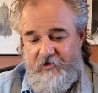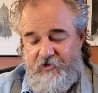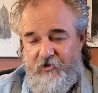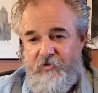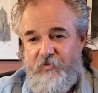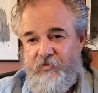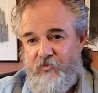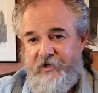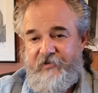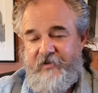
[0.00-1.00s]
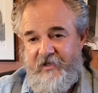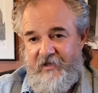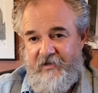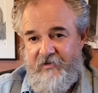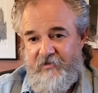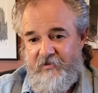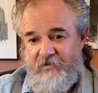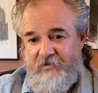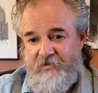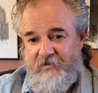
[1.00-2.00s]
you're risking
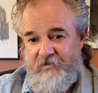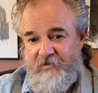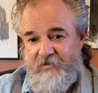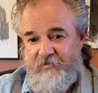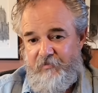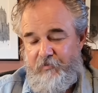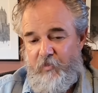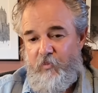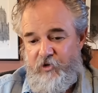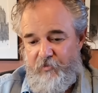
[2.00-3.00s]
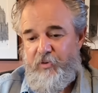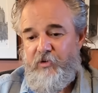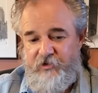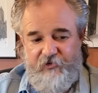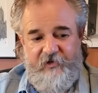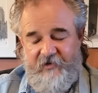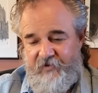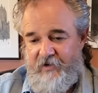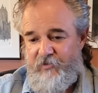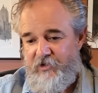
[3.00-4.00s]
you're pulling yourself
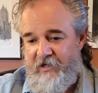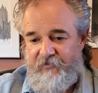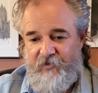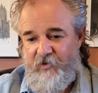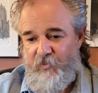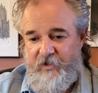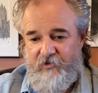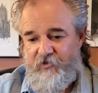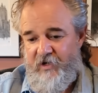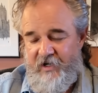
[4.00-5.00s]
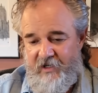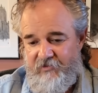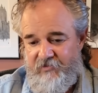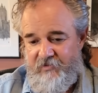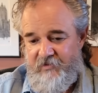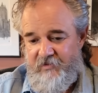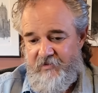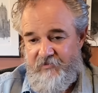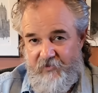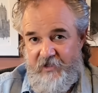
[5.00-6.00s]
out with that front wheel drive
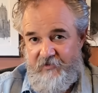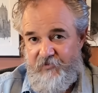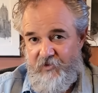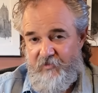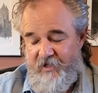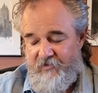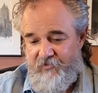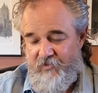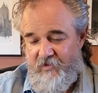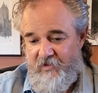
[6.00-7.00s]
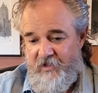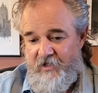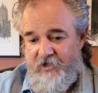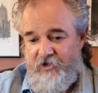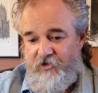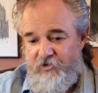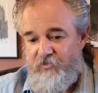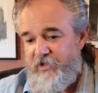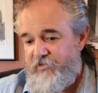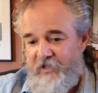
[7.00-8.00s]
for in 4x4 you're
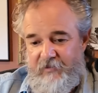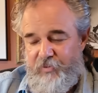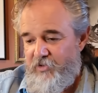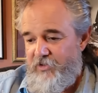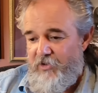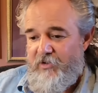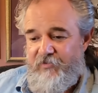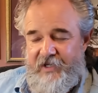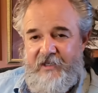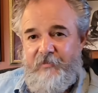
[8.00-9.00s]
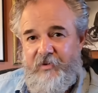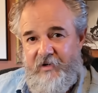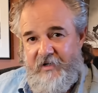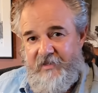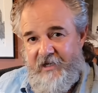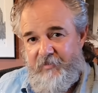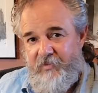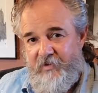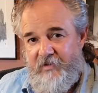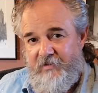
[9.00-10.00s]
risking pulling the whole van apart at that
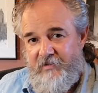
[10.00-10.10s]
point